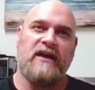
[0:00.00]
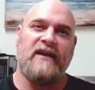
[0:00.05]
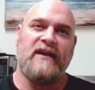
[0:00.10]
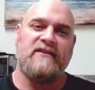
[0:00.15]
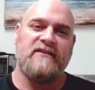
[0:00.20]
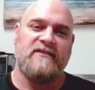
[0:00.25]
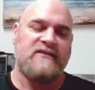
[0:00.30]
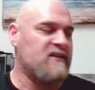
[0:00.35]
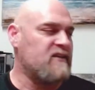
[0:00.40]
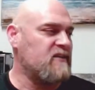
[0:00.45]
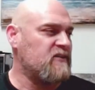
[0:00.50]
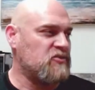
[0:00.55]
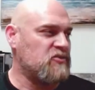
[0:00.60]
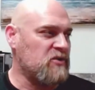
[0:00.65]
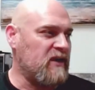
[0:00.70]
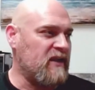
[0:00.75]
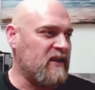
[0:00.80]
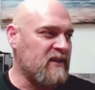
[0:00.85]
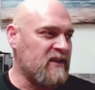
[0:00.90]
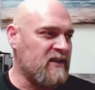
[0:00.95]
I just did a
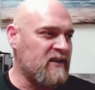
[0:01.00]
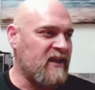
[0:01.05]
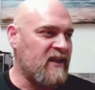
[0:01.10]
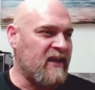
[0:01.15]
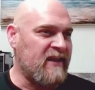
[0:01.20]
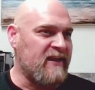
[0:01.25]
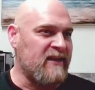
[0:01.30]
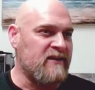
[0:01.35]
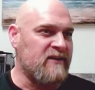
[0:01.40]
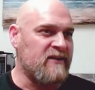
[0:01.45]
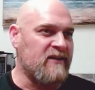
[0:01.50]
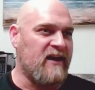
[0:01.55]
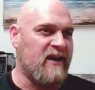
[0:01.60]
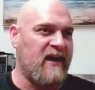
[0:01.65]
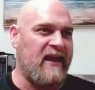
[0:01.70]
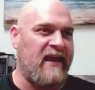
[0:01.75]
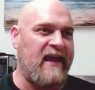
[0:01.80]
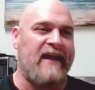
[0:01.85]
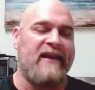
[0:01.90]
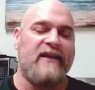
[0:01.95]
training and
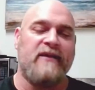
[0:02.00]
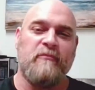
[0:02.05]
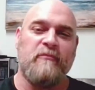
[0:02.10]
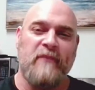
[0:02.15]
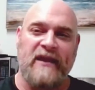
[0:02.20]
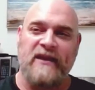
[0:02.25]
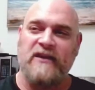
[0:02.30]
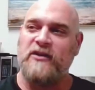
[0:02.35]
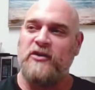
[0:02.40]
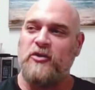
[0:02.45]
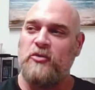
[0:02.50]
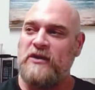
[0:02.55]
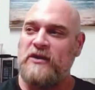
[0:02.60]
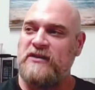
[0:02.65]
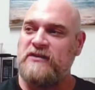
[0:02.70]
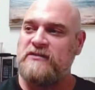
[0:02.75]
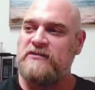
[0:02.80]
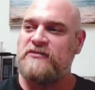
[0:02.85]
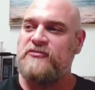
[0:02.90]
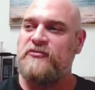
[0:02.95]
I had it make a
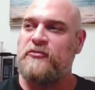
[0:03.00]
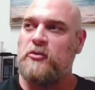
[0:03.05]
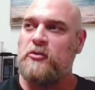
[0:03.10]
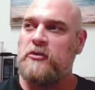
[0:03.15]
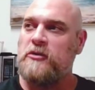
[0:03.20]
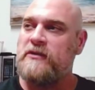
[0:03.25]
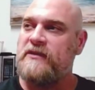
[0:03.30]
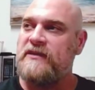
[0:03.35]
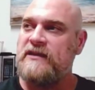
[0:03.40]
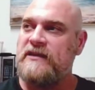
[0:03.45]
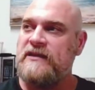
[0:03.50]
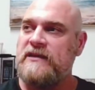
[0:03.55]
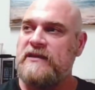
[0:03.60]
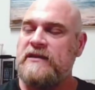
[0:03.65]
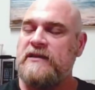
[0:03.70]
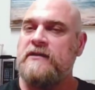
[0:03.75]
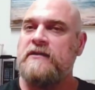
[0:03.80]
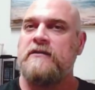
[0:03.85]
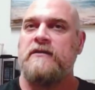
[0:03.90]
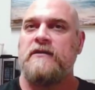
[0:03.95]
quiz for
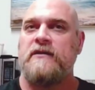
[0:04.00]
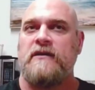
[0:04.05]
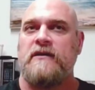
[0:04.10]
the